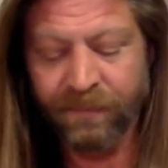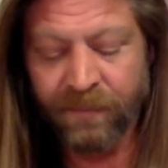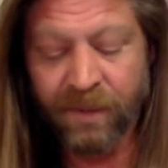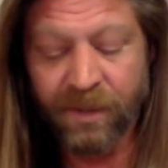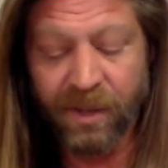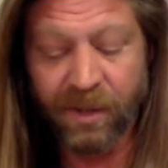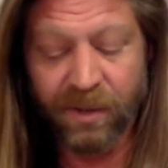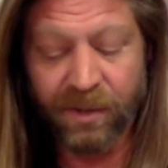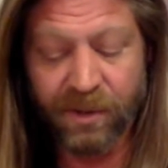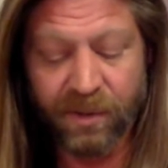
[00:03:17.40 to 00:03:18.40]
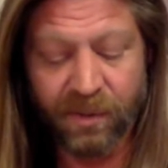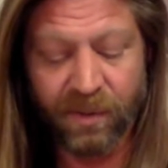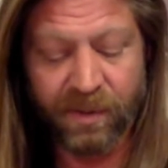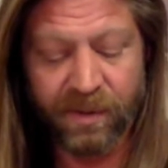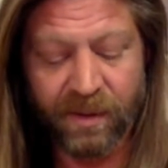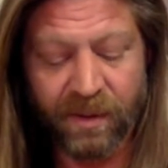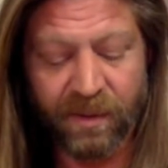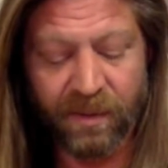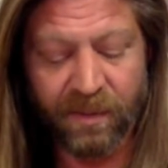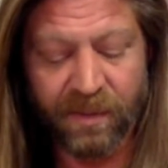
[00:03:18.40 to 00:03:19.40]
She had only joked once that the
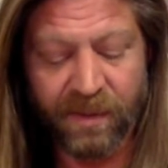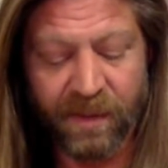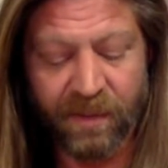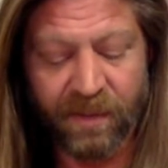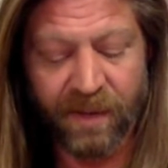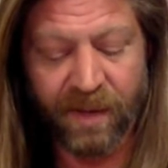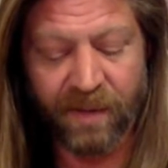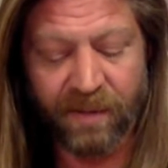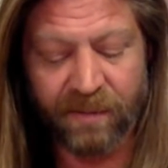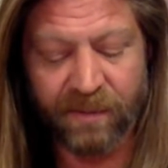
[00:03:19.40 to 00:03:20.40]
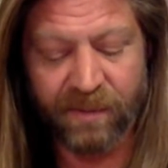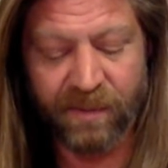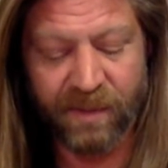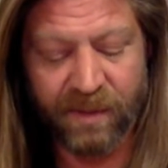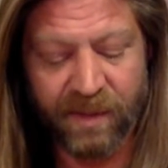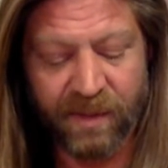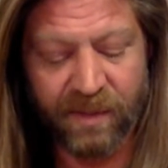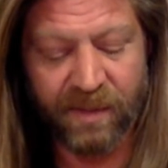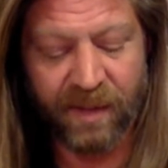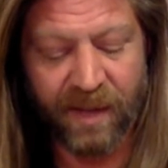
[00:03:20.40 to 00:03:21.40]
only reason they were together was because he
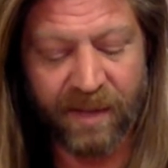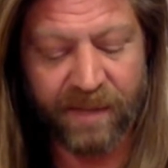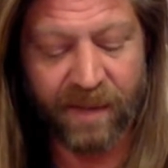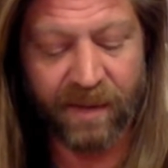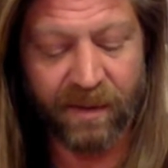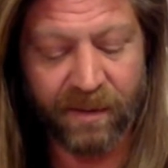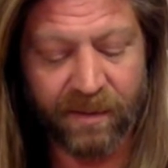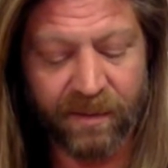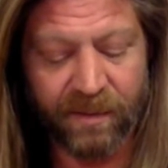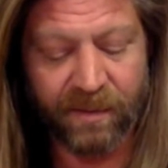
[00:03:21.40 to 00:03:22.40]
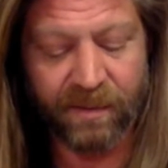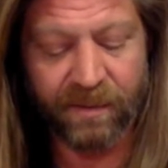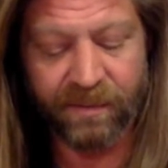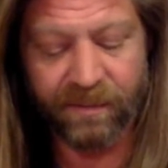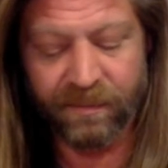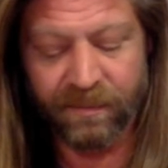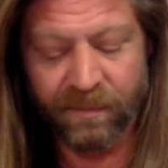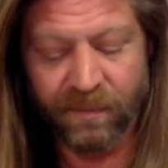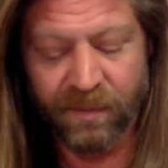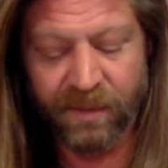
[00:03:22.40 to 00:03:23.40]
was the last man on earth to her.
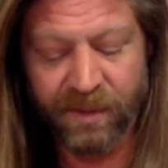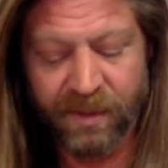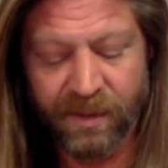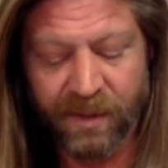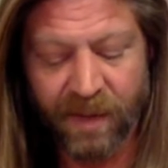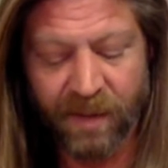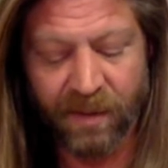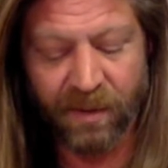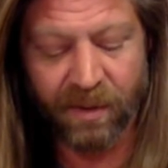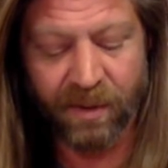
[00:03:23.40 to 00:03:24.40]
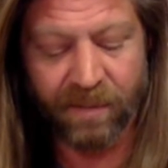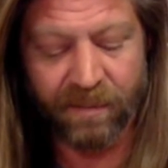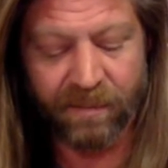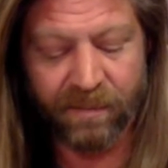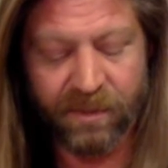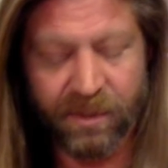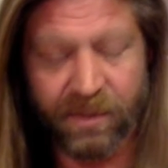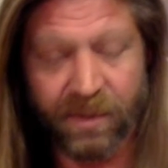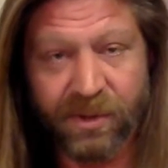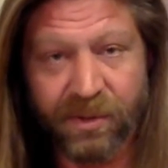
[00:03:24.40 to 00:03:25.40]
When she had seen how it hurt him, she had
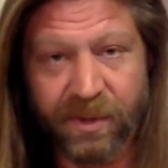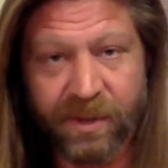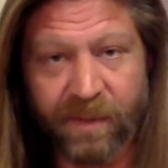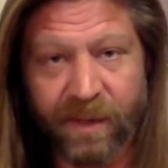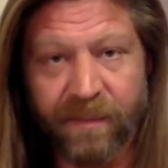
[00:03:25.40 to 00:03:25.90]
rushed to explain.